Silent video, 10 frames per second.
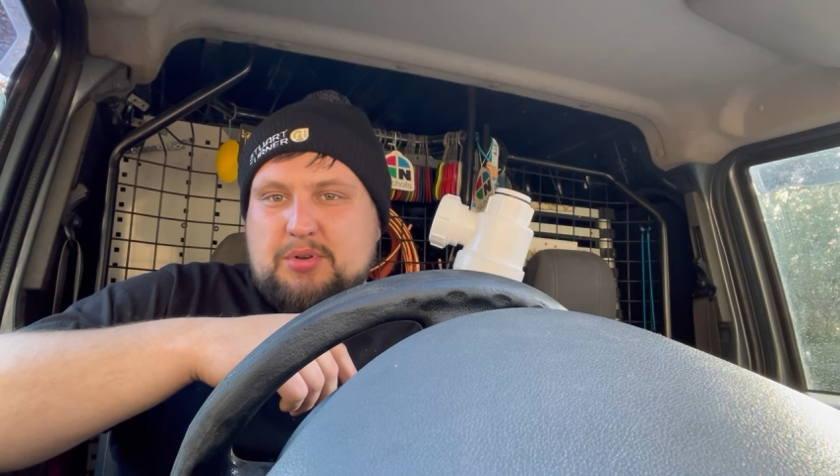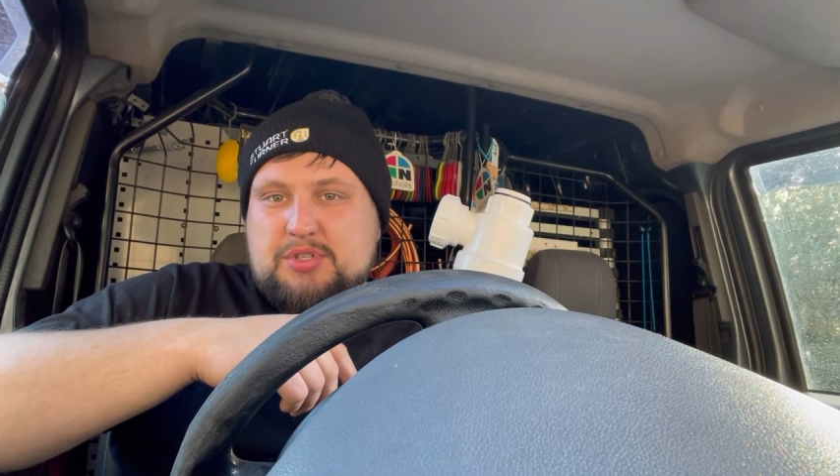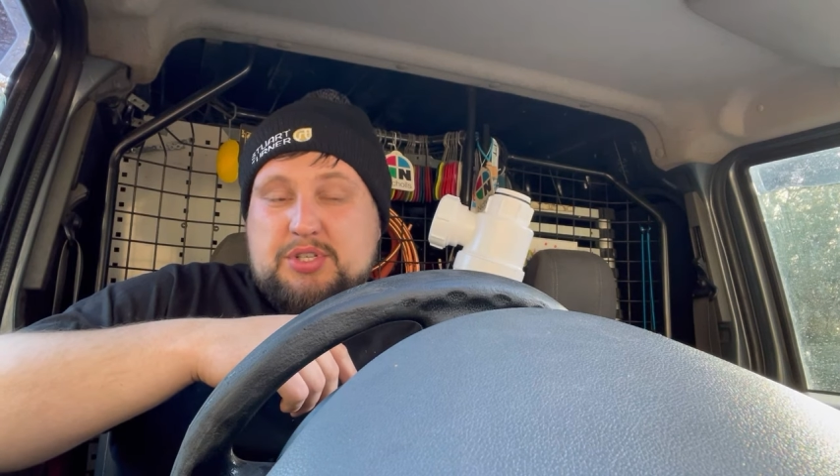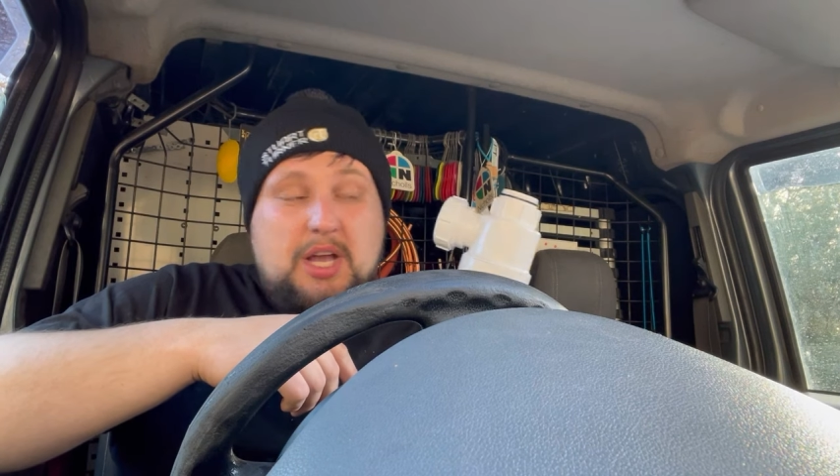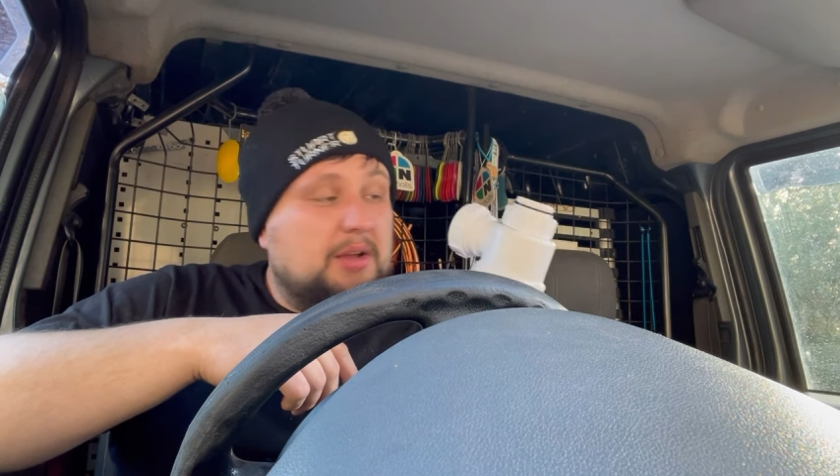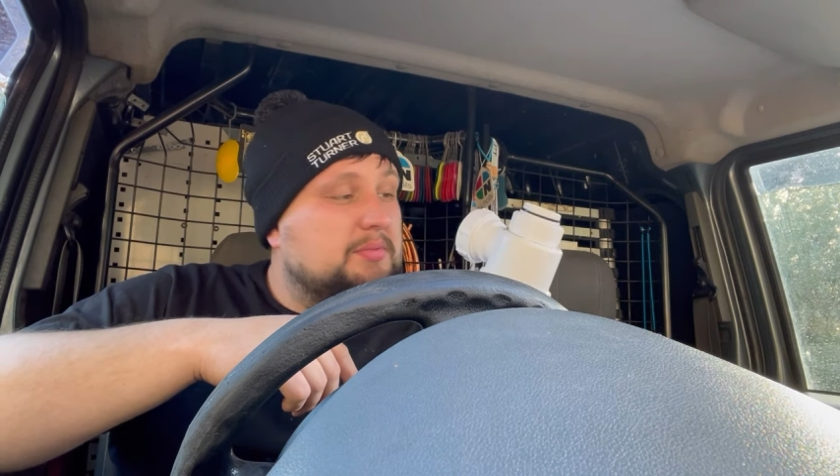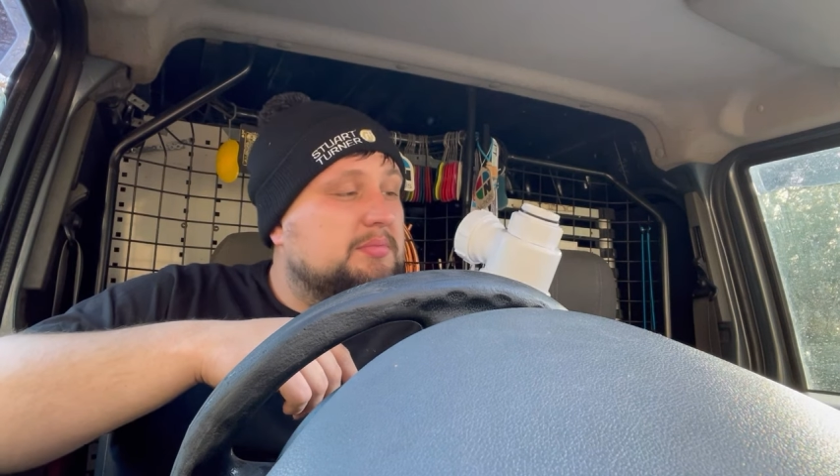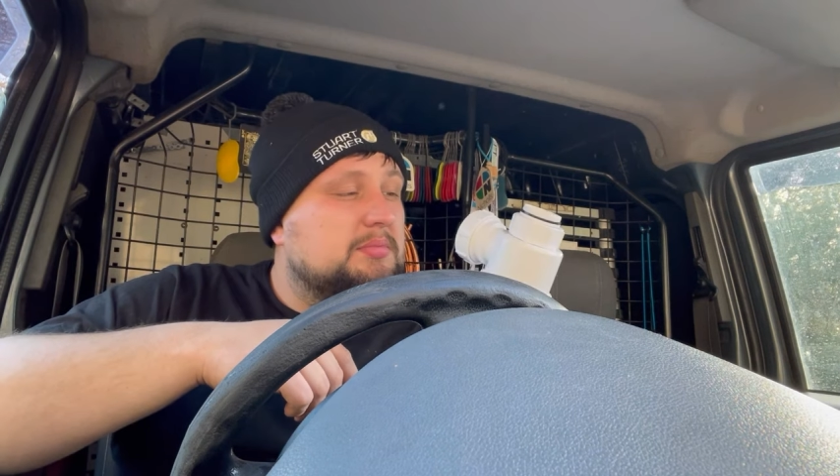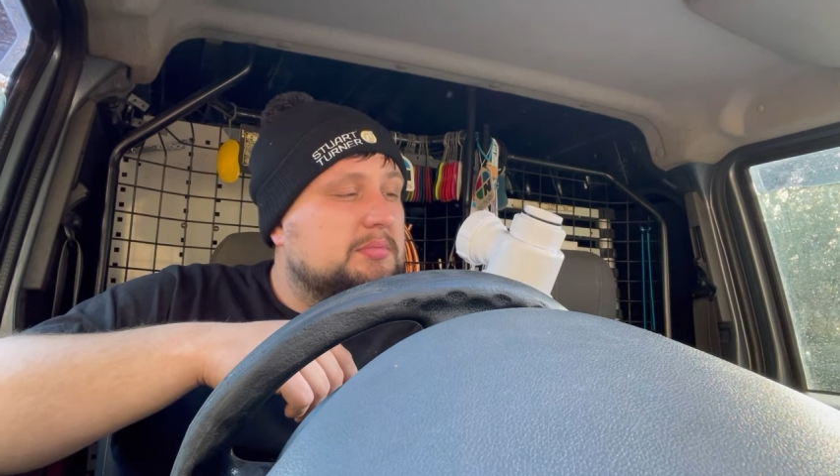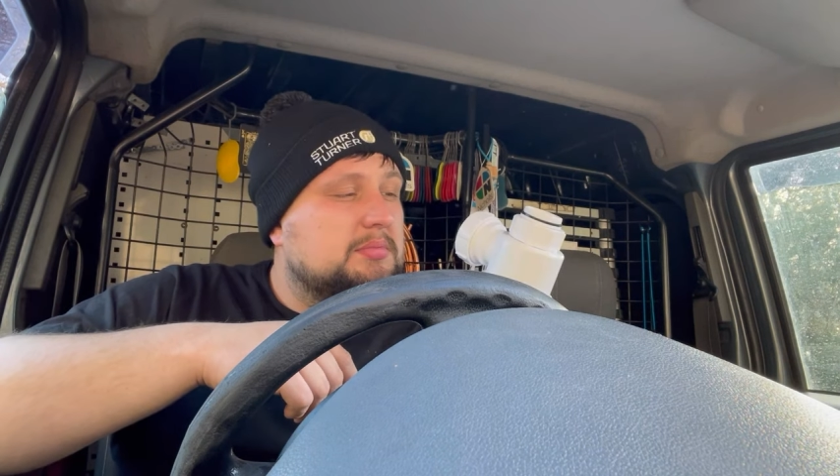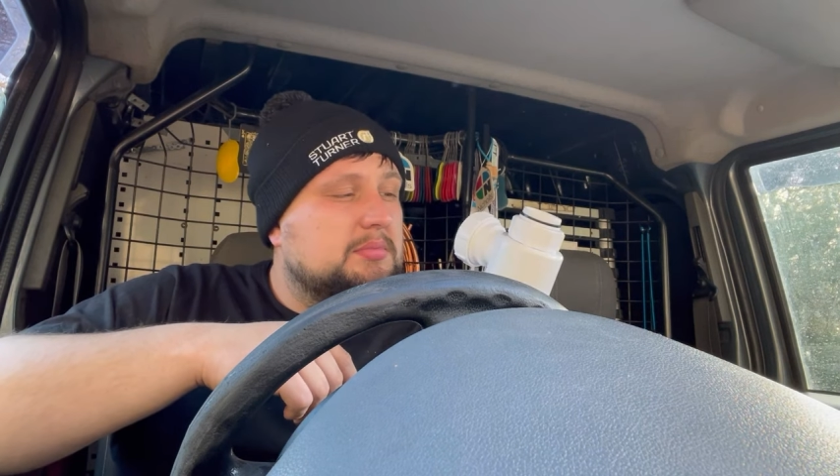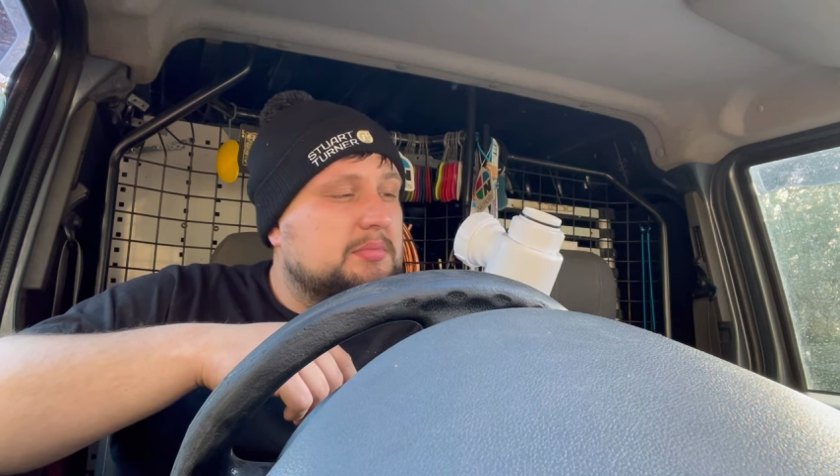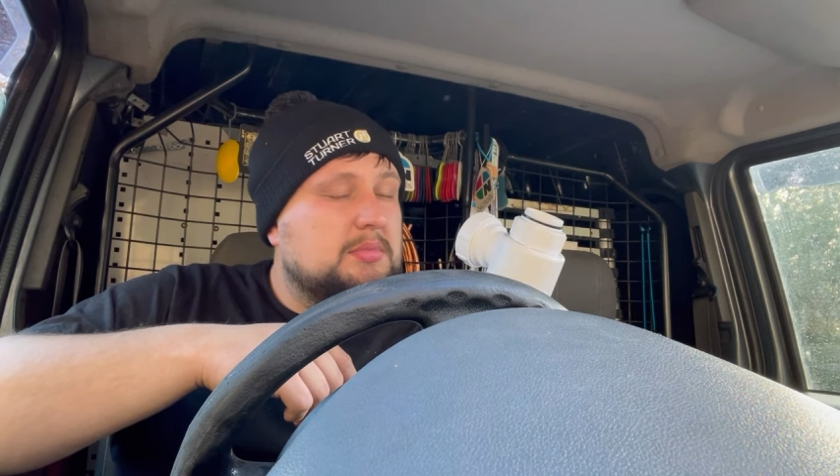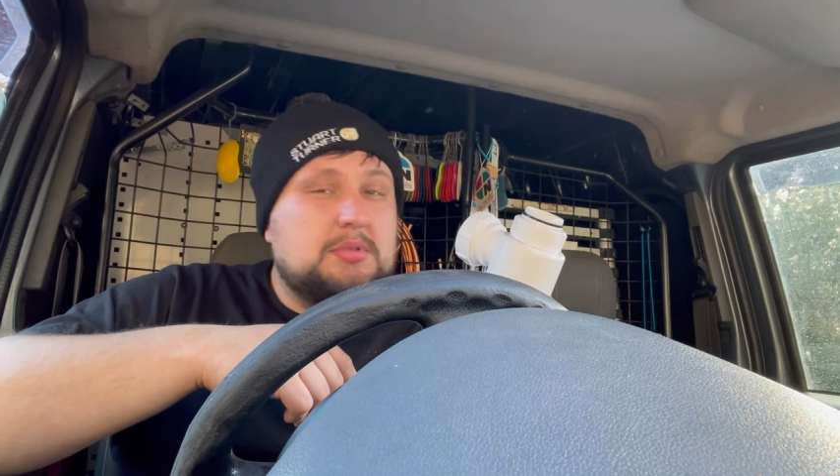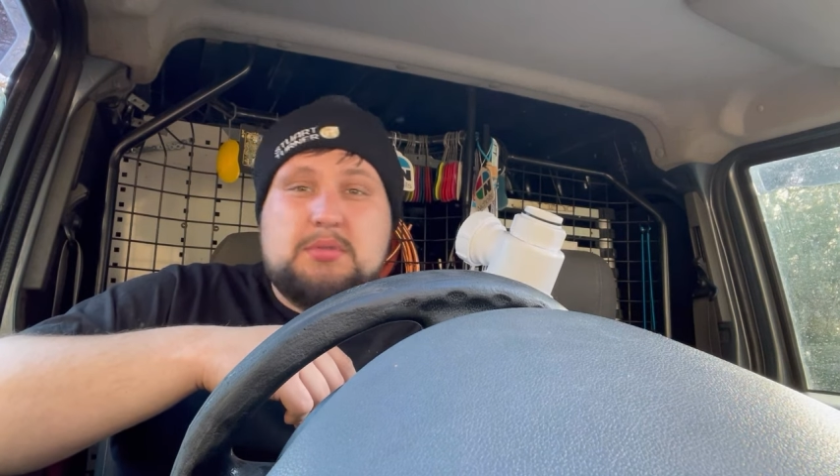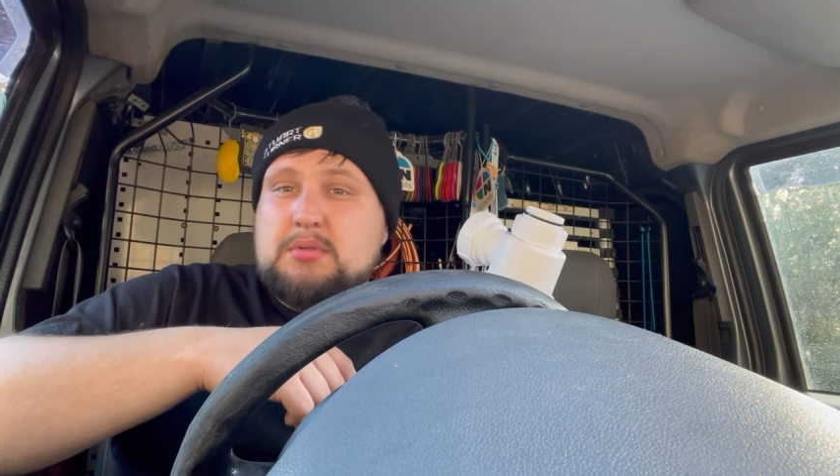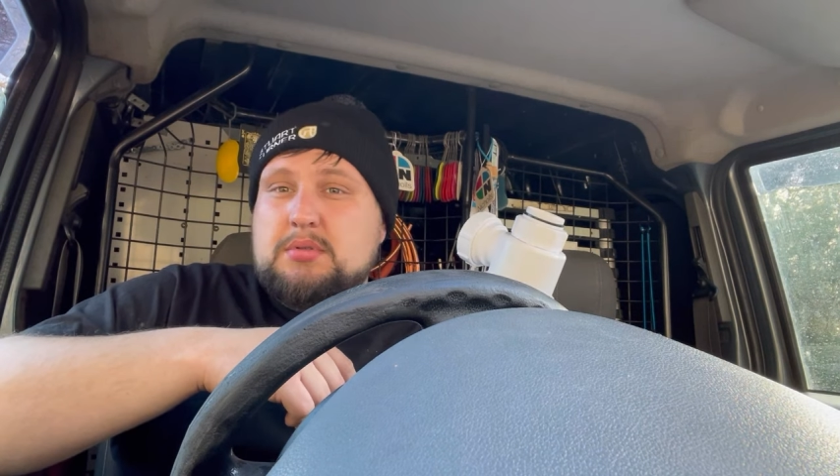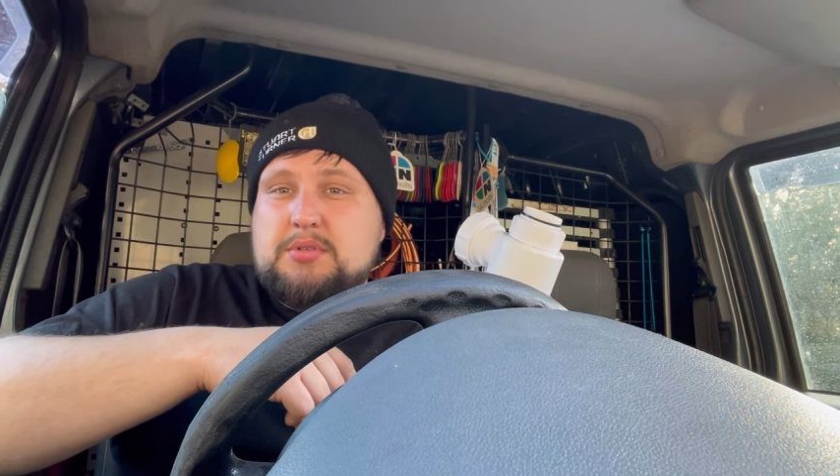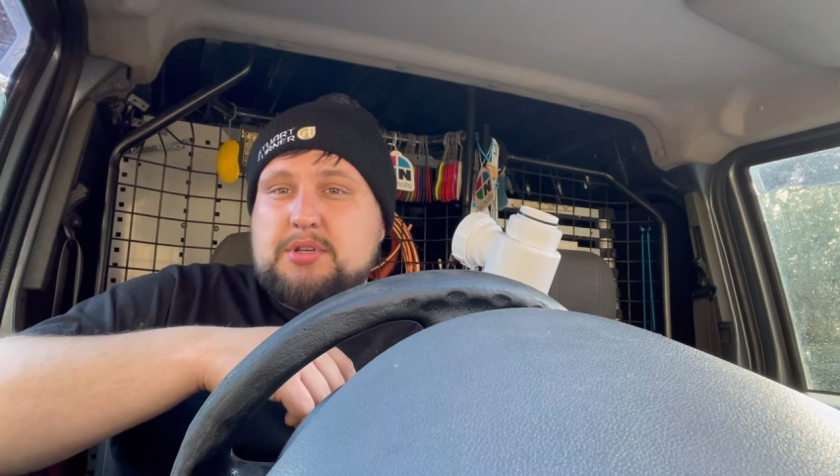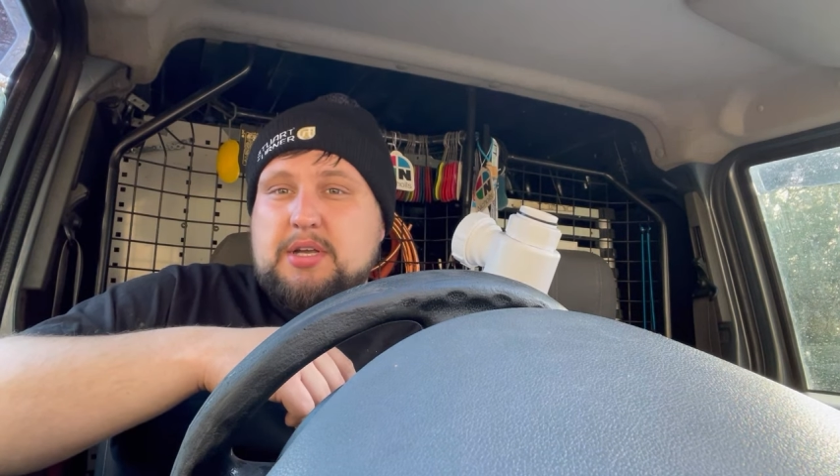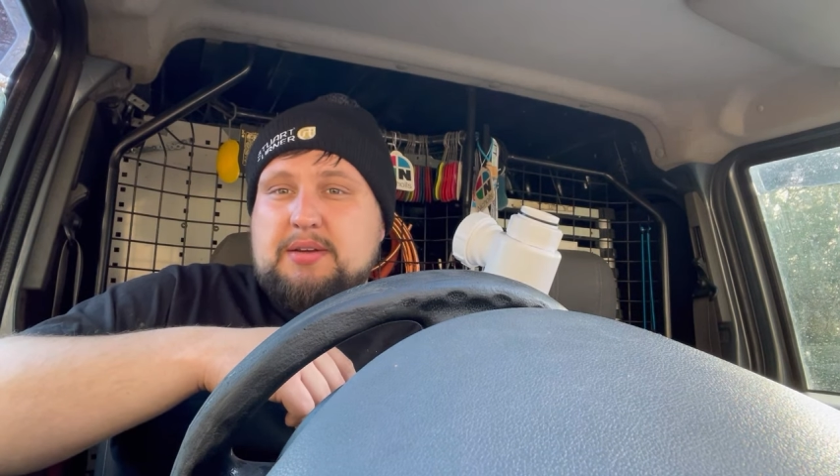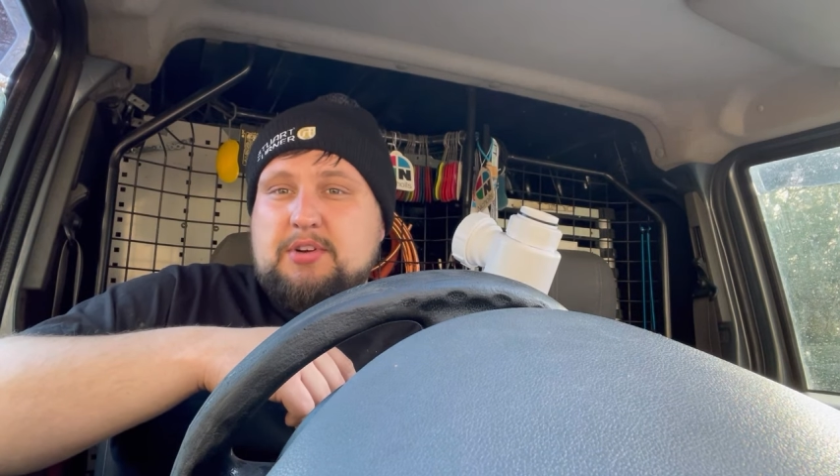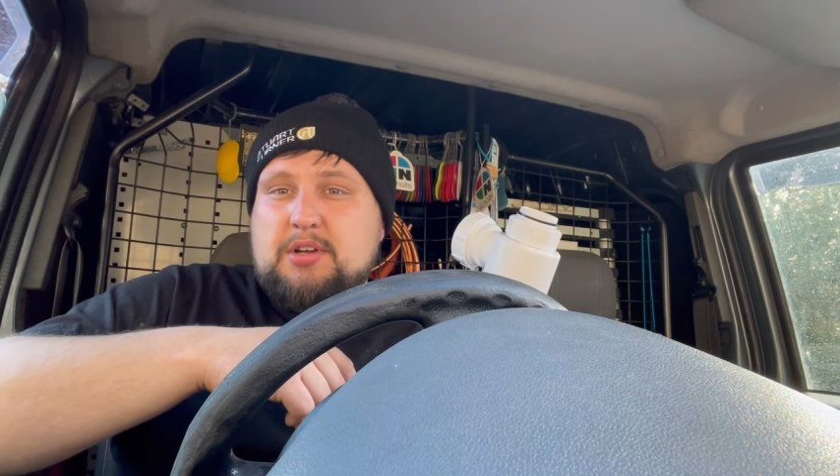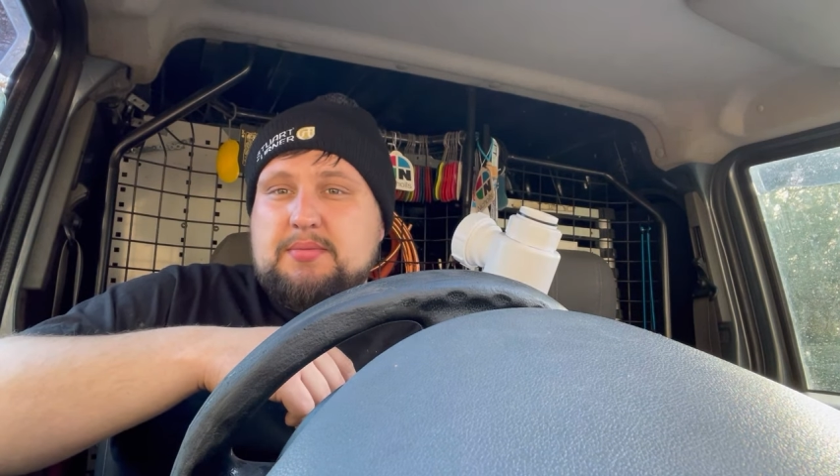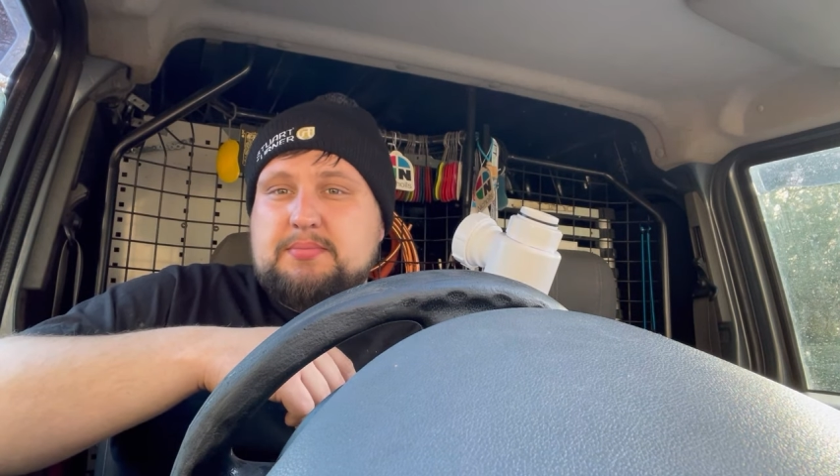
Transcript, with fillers: So, let's go and have a look.